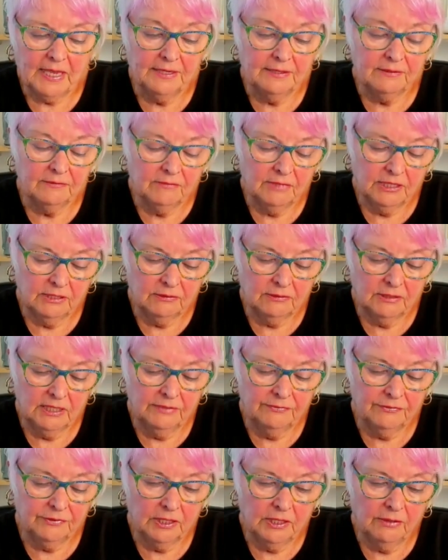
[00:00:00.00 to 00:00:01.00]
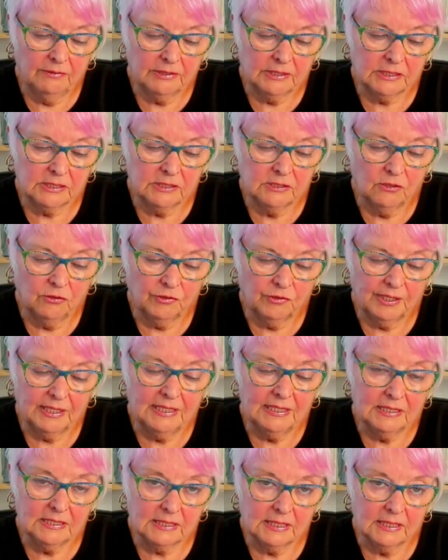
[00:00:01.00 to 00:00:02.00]
And even though it's not
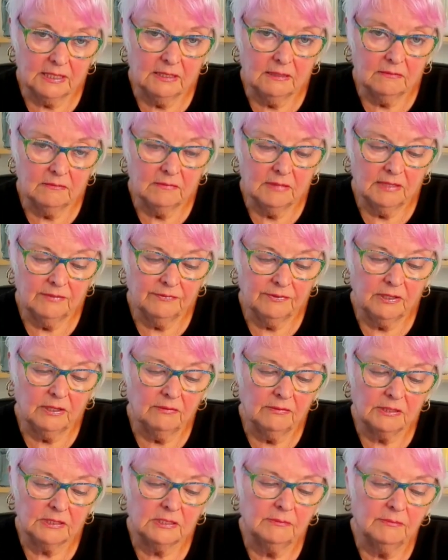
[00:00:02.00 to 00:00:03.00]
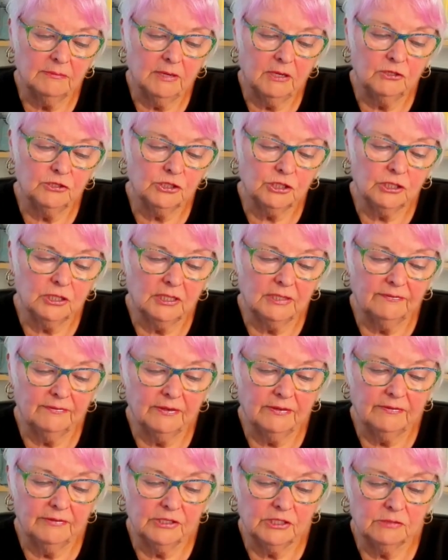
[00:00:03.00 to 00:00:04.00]
easy, even though it's emotionally
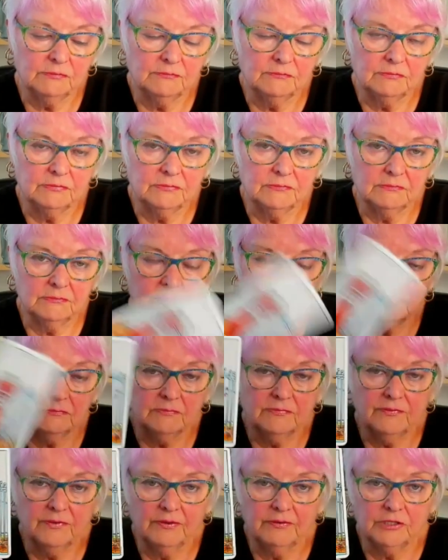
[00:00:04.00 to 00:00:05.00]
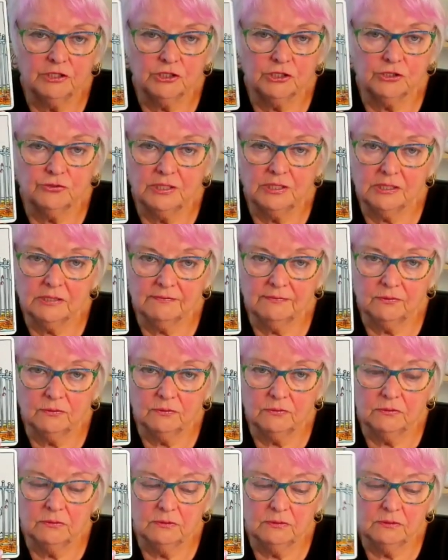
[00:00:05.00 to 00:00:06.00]
very, very
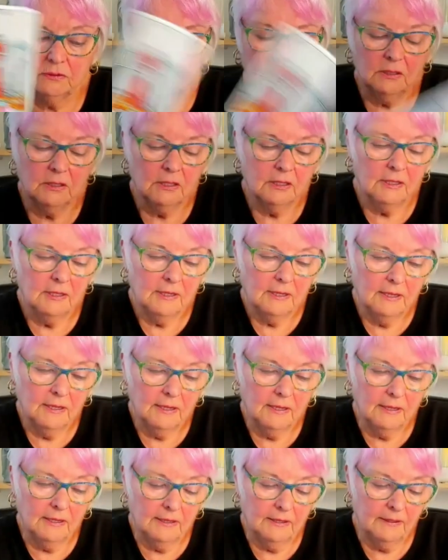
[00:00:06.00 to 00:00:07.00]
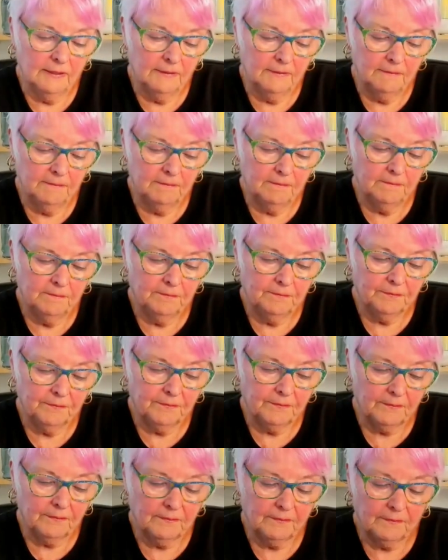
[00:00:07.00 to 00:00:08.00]
stressful, um,
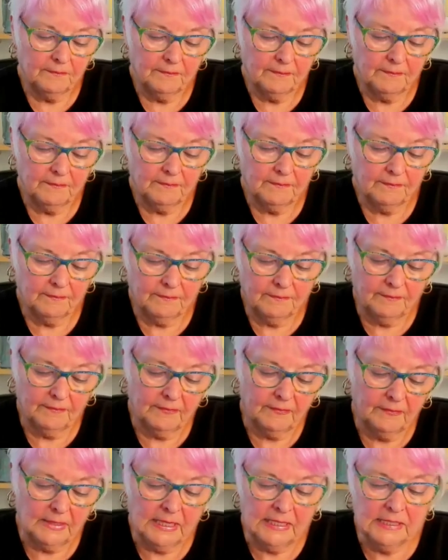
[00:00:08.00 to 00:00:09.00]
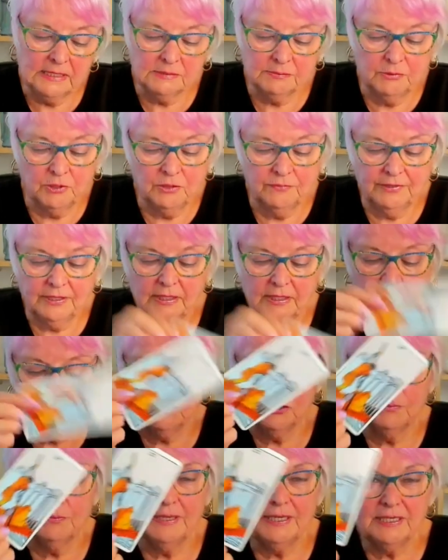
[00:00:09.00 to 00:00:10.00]
he's moving
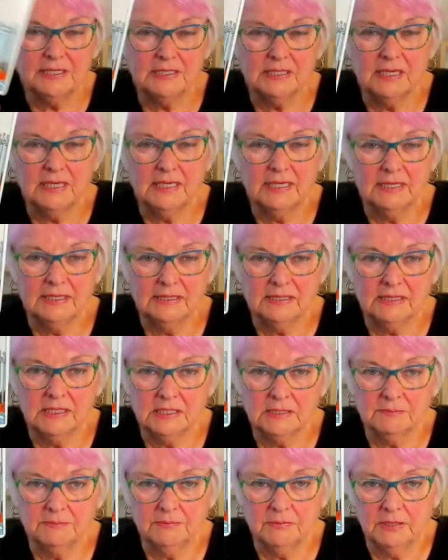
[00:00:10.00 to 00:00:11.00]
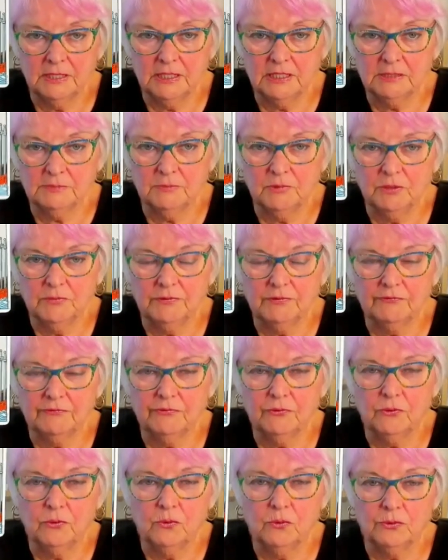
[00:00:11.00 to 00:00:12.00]
into better days. He's moving
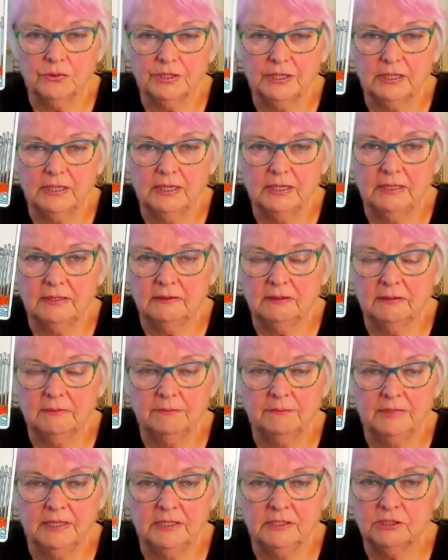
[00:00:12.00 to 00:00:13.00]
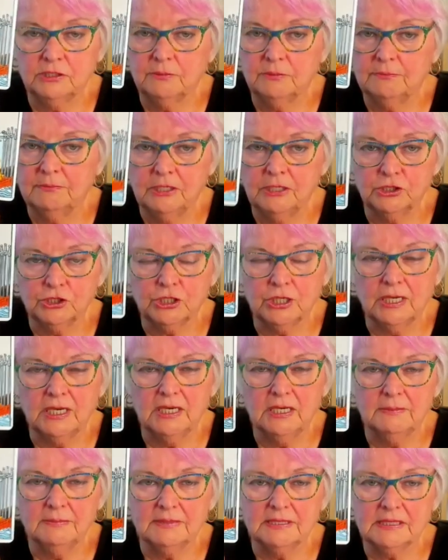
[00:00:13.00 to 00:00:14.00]
forward and into much
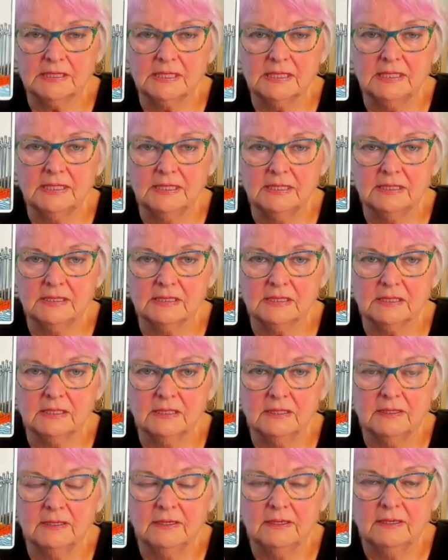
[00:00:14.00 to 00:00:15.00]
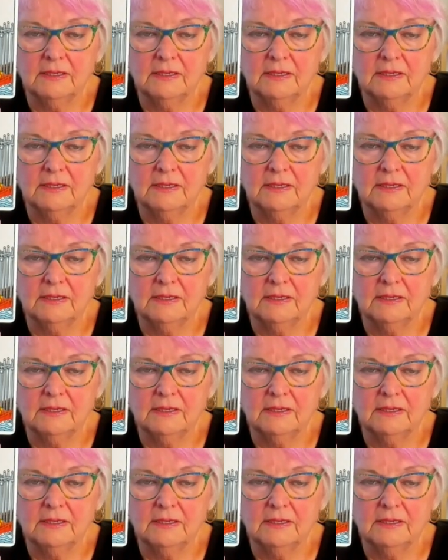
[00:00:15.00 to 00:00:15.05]
calmer seas.